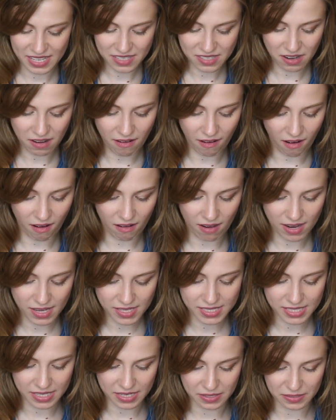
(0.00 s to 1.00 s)
These are
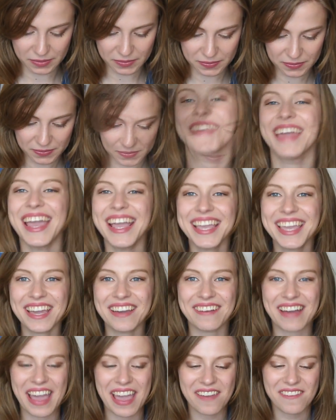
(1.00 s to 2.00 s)
awesome. Thank
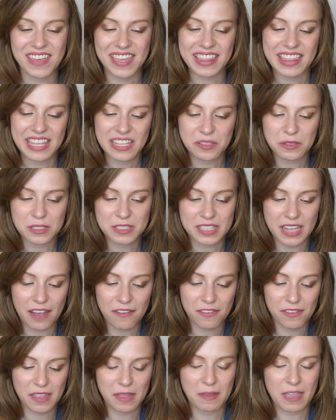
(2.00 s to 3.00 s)
you, Amy. These will
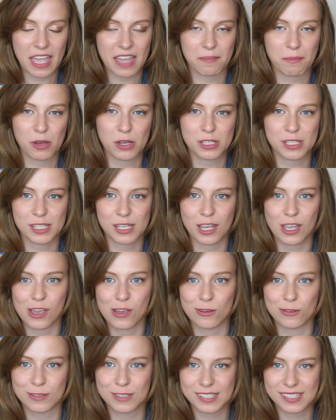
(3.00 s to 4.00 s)
definitely get put to
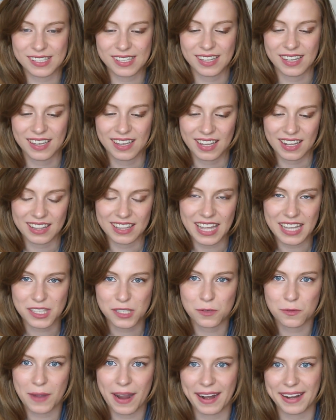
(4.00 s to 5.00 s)
use.
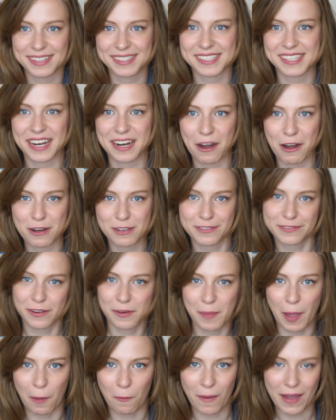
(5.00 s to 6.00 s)
Lots of wedding stickers
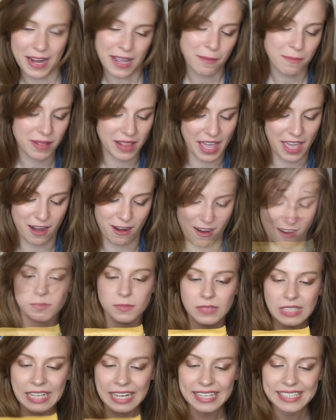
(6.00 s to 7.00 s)
for my wedding planner.
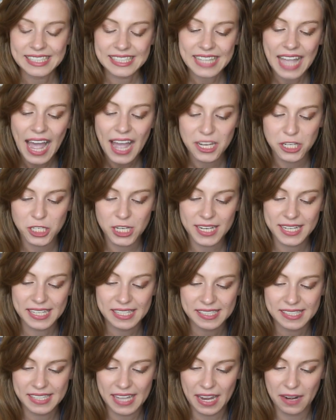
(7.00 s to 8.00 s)

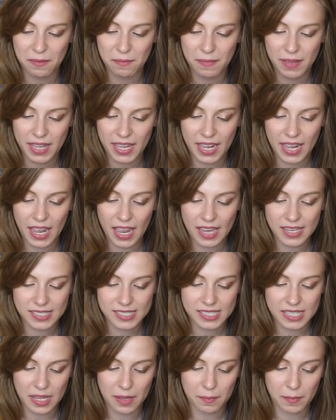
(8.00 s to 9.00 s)
Sasha sent me
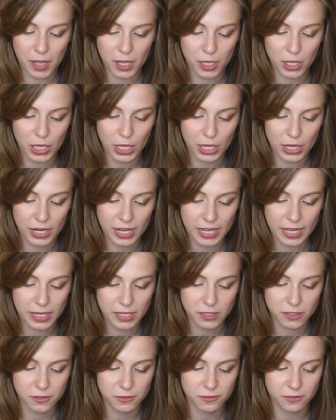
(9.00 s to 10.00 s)
some
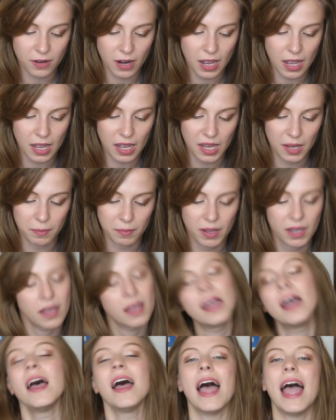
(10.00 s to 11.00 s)
goodies from
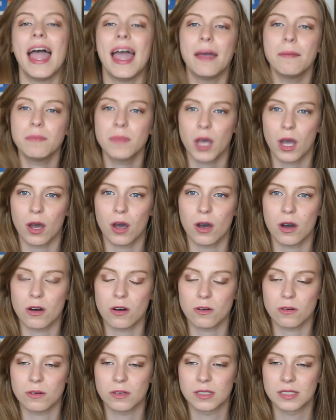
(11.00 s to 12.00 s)

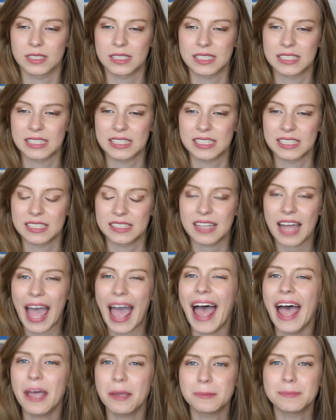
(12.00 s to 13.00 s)
M.O. The
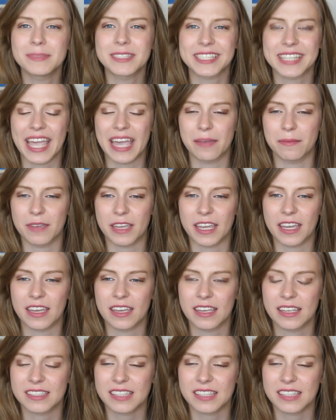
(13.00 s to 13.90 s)
M's get me.